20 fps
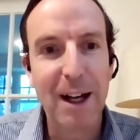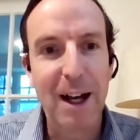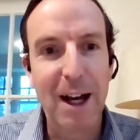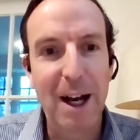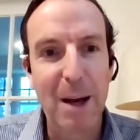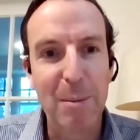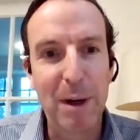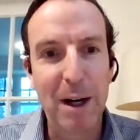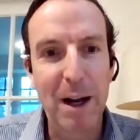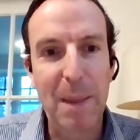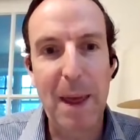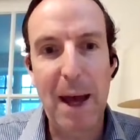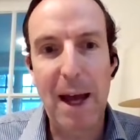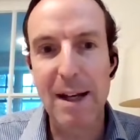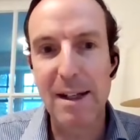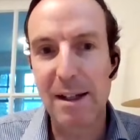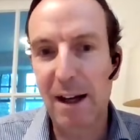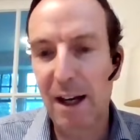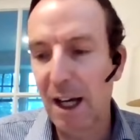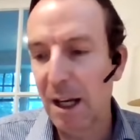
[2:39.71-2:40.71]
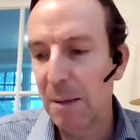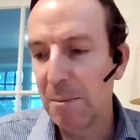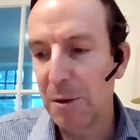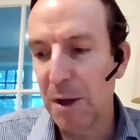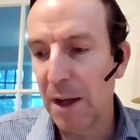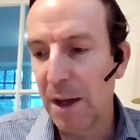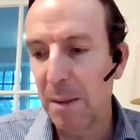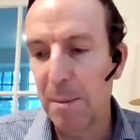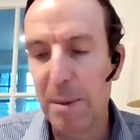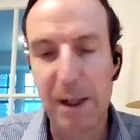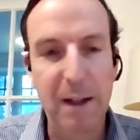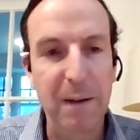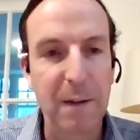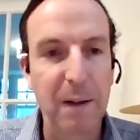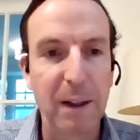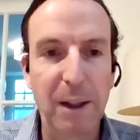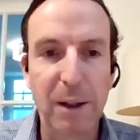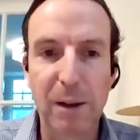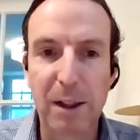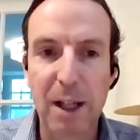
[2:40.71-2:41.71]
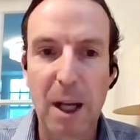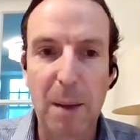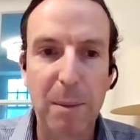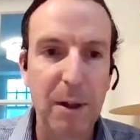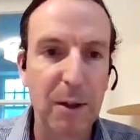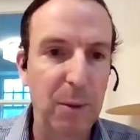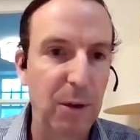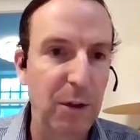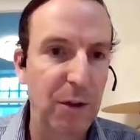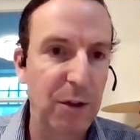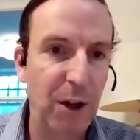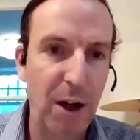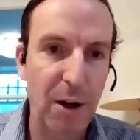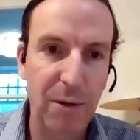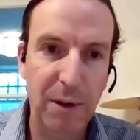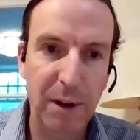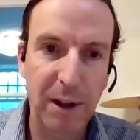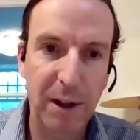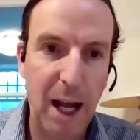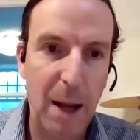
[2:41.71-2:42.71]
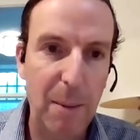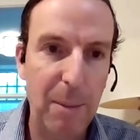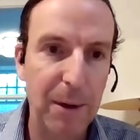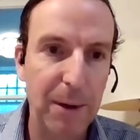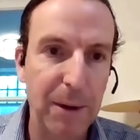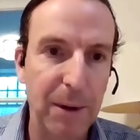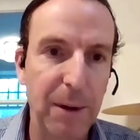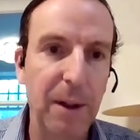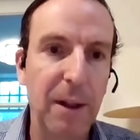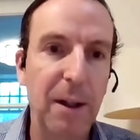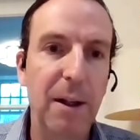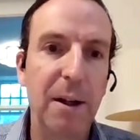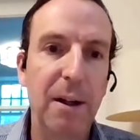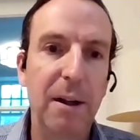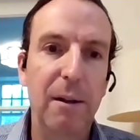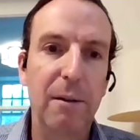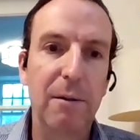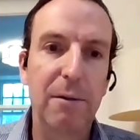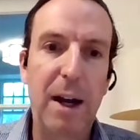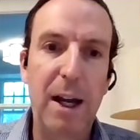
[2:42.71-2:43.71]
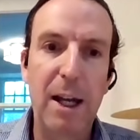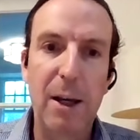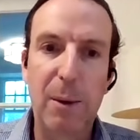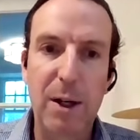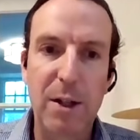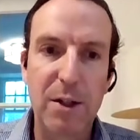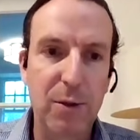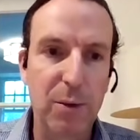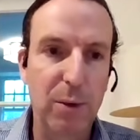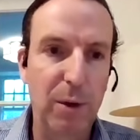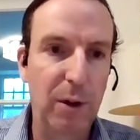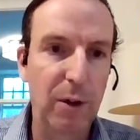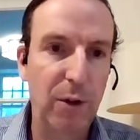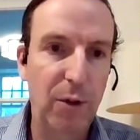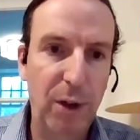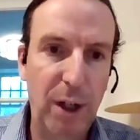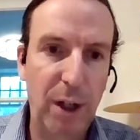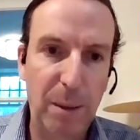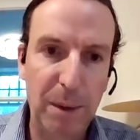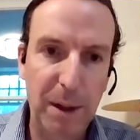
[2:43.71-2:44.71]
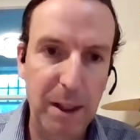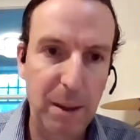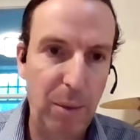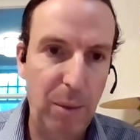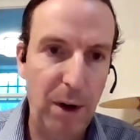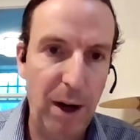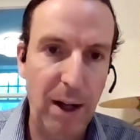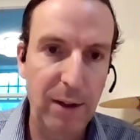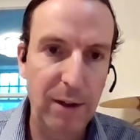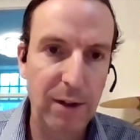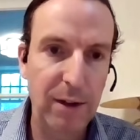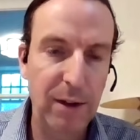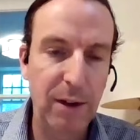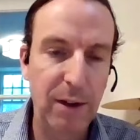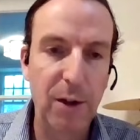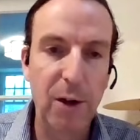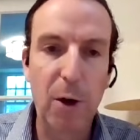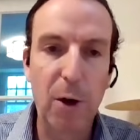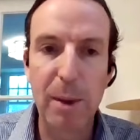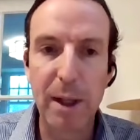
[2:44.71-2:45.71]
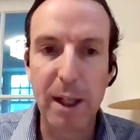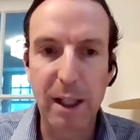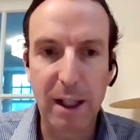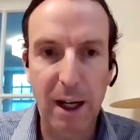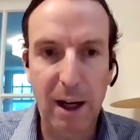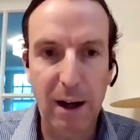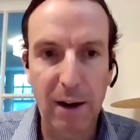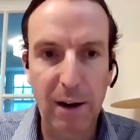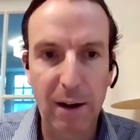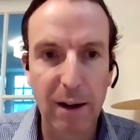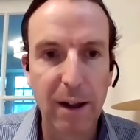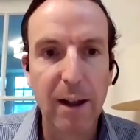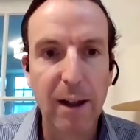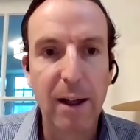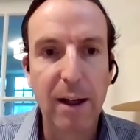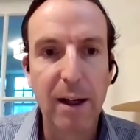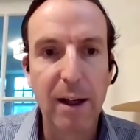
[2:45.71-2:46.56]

Uh, but at that time, you had the pick of the litter. Companies were starved for capital valuations were extremely depressed. Nobody cared.